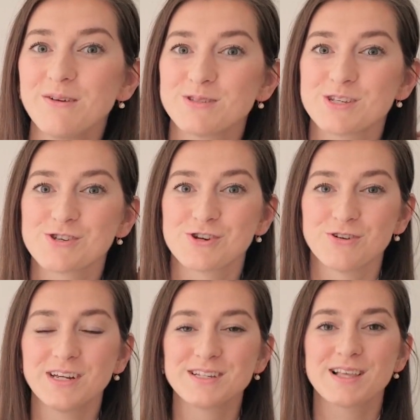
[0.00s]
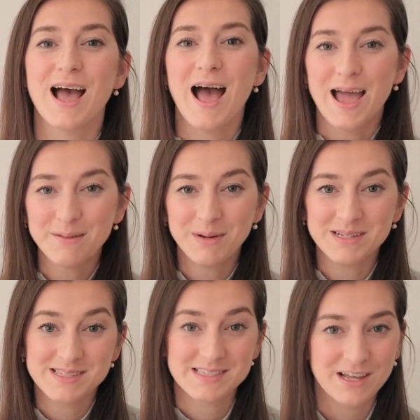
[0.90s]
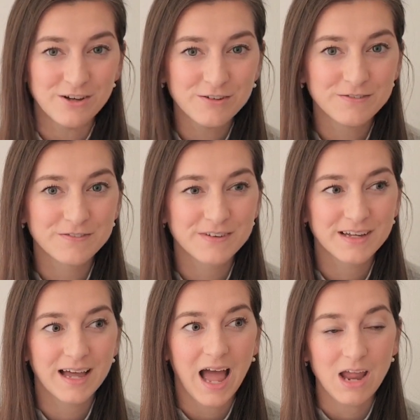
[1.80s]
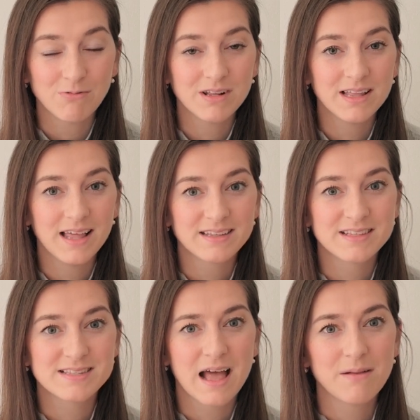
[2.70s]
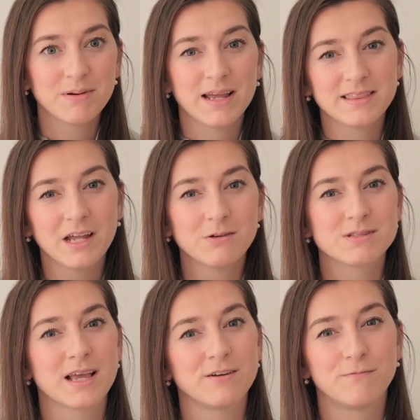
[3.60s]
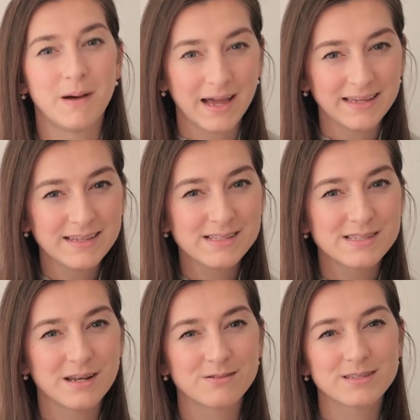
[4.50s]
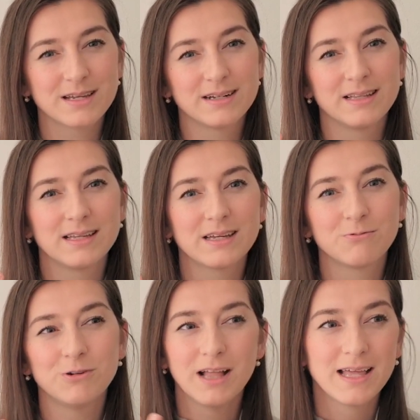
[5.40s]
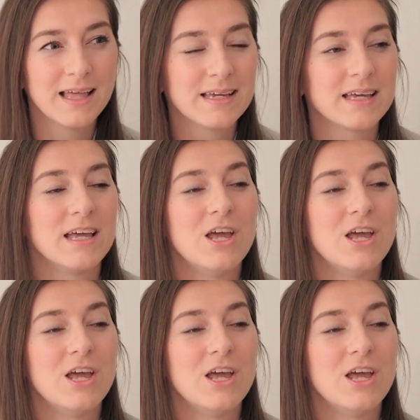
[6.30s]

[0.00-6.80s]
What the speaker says: It was assuring because I really like the sound, but I thought it was kind of biased. I was kind of like, well, I like it.